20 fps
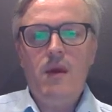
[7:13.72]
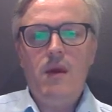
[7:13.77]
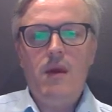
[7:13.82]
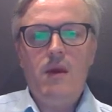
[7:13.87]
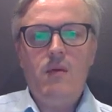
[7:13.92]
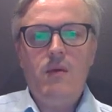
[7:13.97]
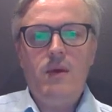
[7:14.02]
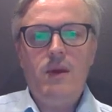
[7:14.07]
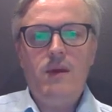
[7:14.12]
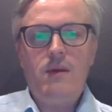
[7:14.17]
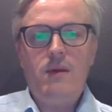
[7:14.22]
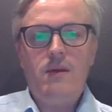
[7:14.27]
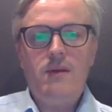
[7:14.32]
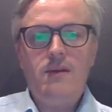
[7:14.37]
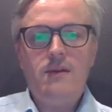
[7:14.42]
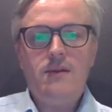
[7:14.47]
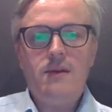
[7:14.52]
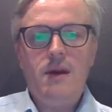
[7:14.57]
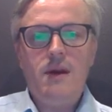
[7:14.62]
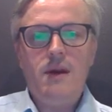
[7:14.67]
We could
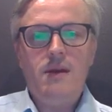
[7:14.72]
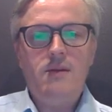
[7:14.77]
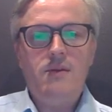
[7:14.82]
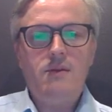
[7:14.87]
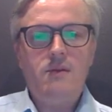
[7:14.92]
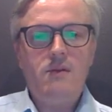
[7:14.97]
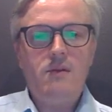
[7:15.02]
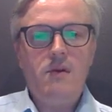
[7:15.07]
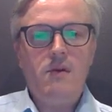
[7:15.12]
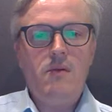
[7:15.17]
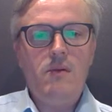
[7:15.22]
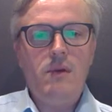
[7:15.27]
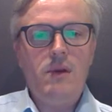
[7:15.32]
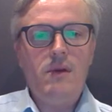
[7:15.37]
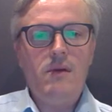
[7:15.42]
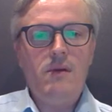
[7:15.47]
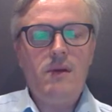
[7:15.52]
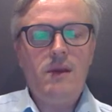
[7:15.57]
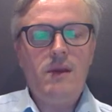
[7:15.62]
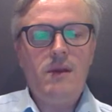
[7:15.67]
decide to only
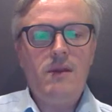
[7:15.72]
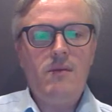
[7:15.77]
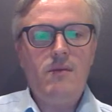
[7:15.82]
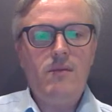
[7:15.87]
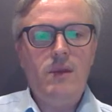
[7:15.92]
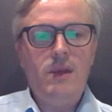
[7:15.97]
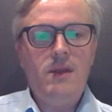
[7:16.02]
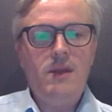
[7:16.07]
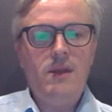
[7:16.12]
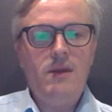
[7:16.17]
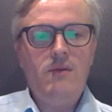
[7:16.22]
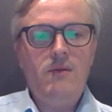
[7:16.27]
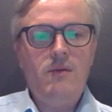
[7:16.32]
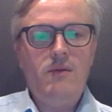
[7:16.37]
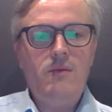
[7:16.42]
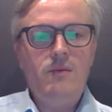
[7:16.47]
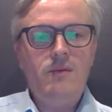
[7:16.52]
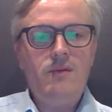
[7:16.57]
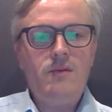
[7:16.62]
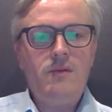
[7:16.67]
look at the meeting rooms.